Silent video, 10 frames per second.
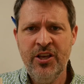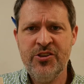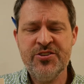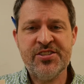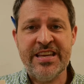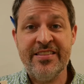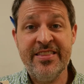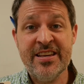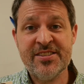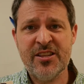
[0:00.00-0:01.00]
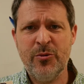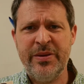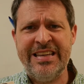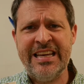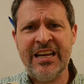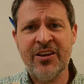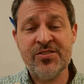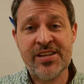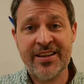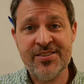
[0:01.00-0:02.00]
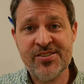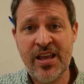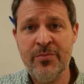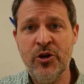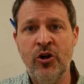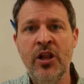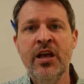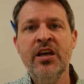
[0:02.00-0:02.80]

And you see at the beginning of 2 Samuel,